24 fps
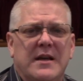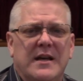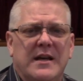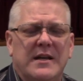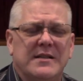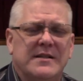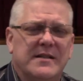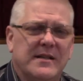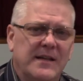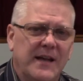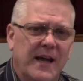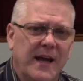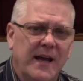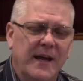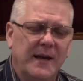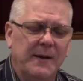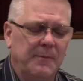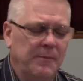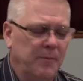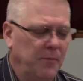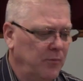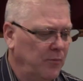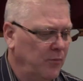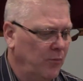And
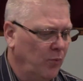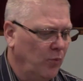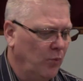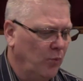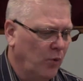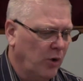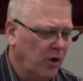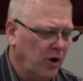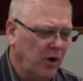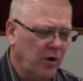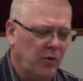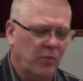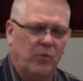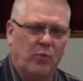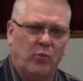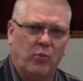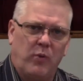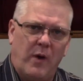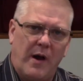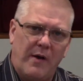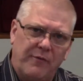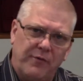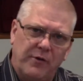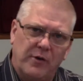today we're going to
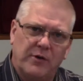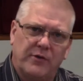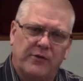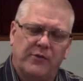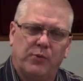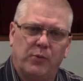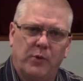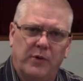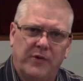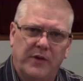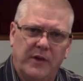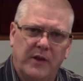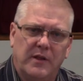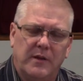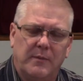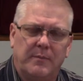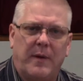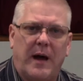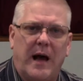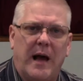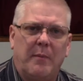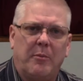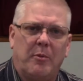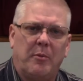reference within the
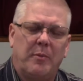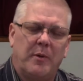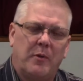Bible,